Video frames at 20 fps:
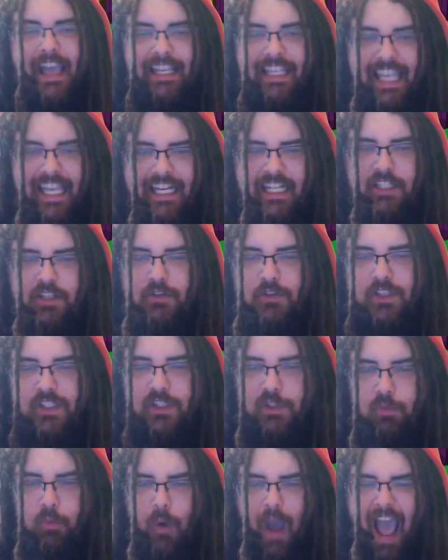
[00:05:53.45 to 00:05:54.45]
get into the
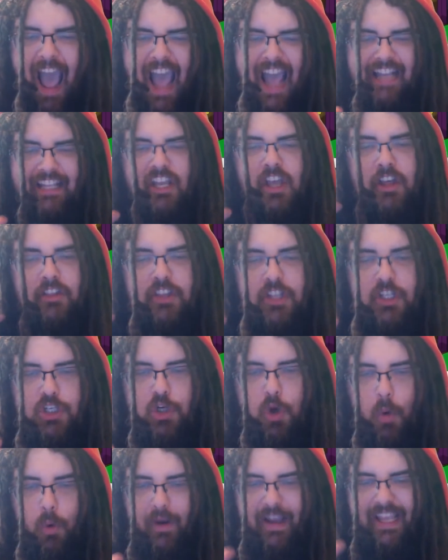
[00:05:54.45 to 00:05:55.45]
swag, the
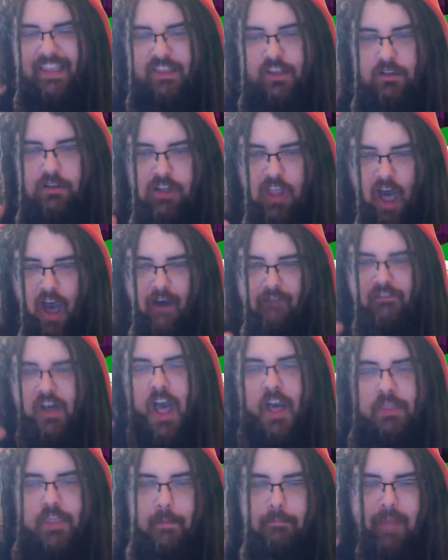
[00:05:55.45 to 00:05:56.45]
joy, the love,
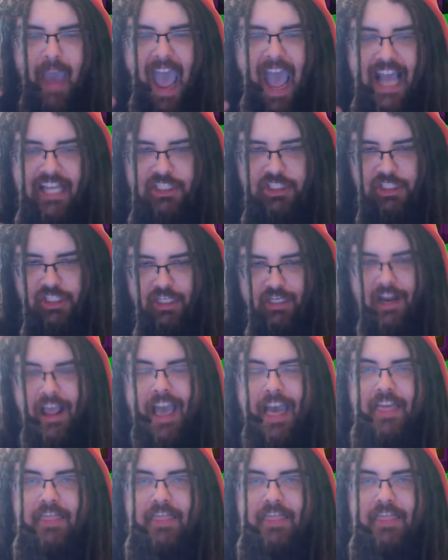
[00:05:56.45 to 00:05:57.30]
the passion.